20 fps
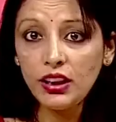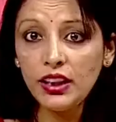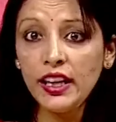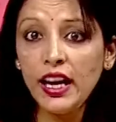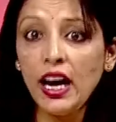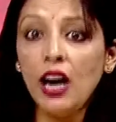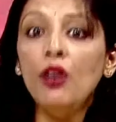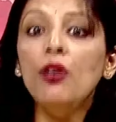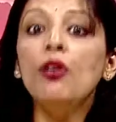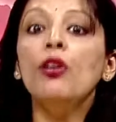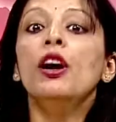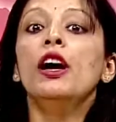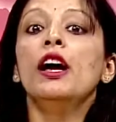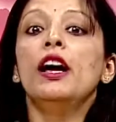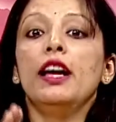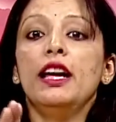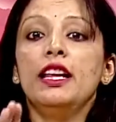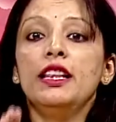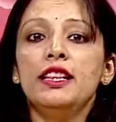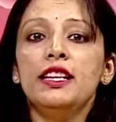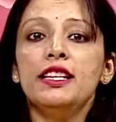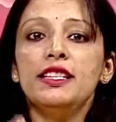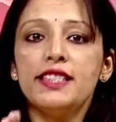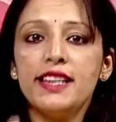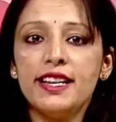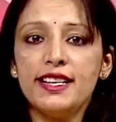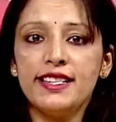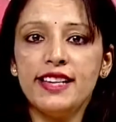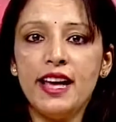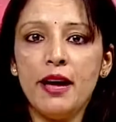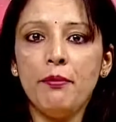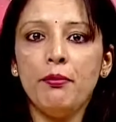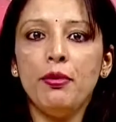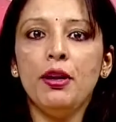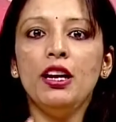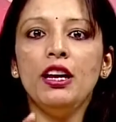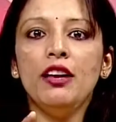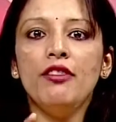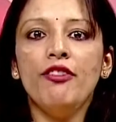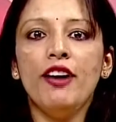Now, in this
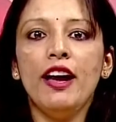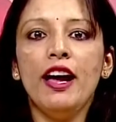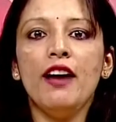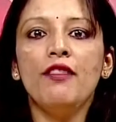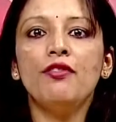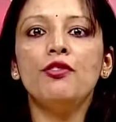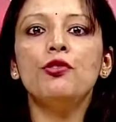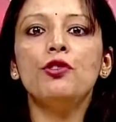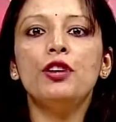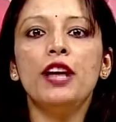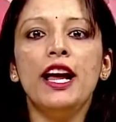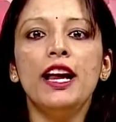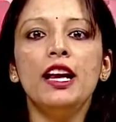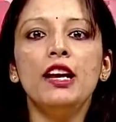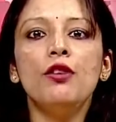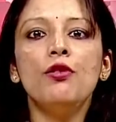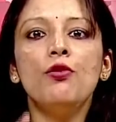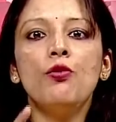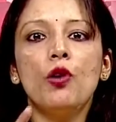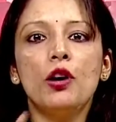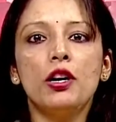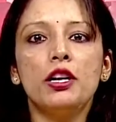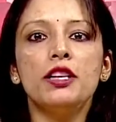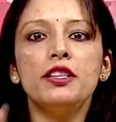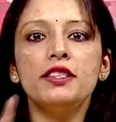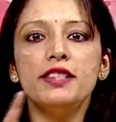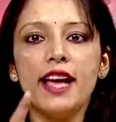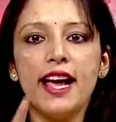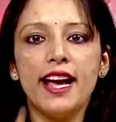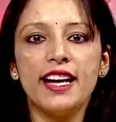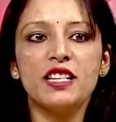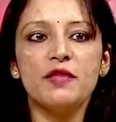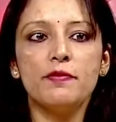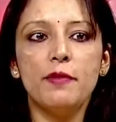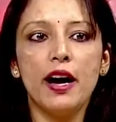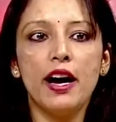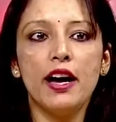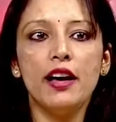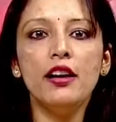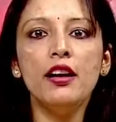example, if I have to tell you what is x
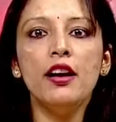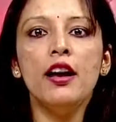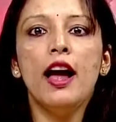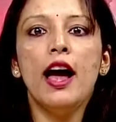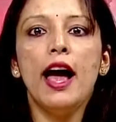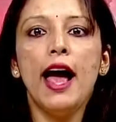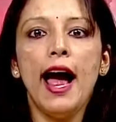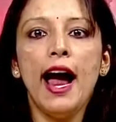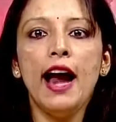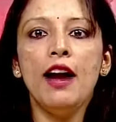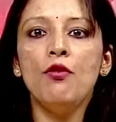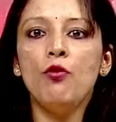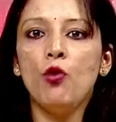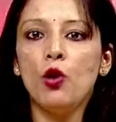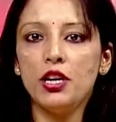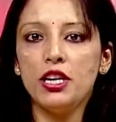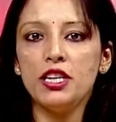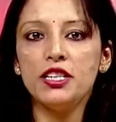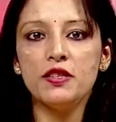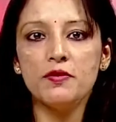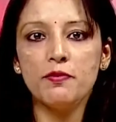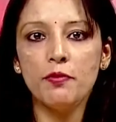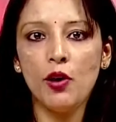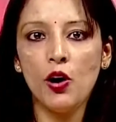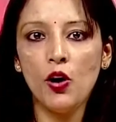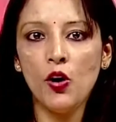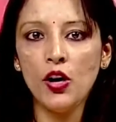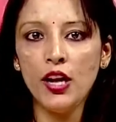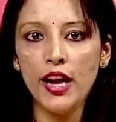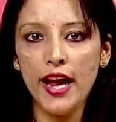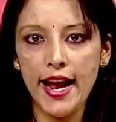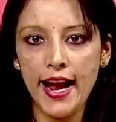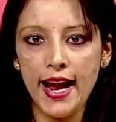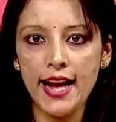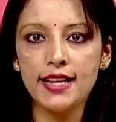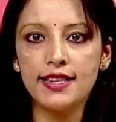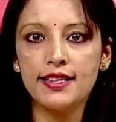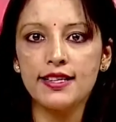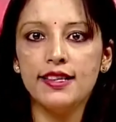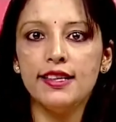bar and what is small
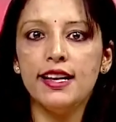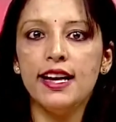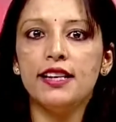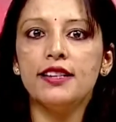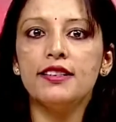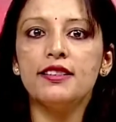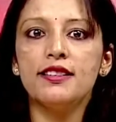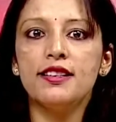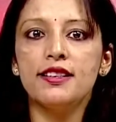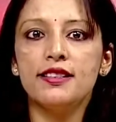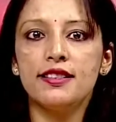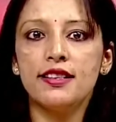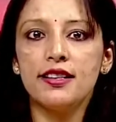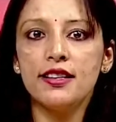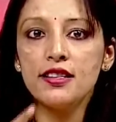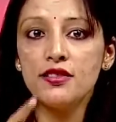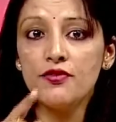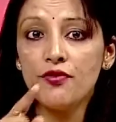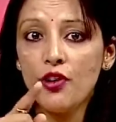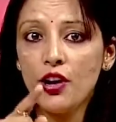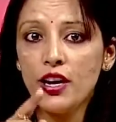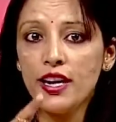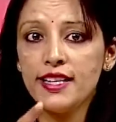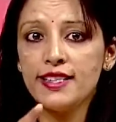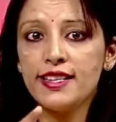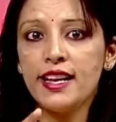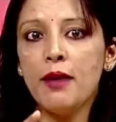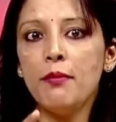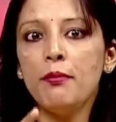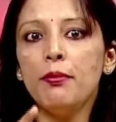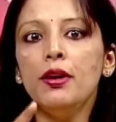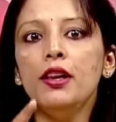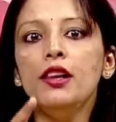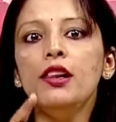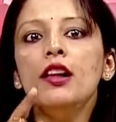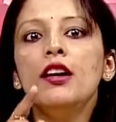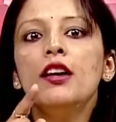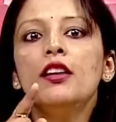x, let us discuss for example